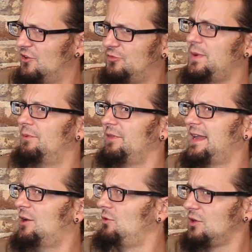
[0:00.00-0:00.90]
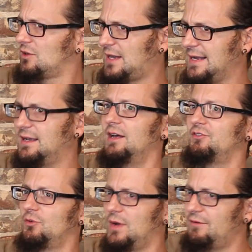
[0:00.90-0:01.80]
there's people that don't look like
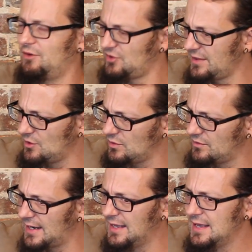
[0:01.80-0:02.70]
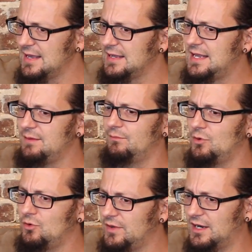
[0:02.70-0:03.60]
us or whatever. And so I think we've got to keep
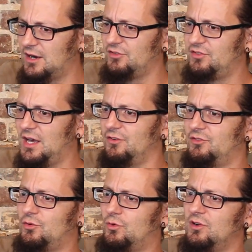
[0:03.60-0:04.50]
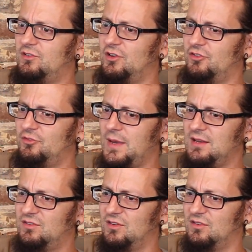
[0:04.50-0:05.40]
moving ourselves towards those
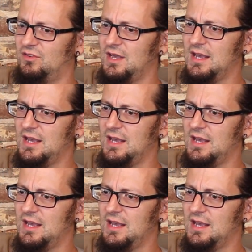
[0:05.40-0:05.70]
spaces.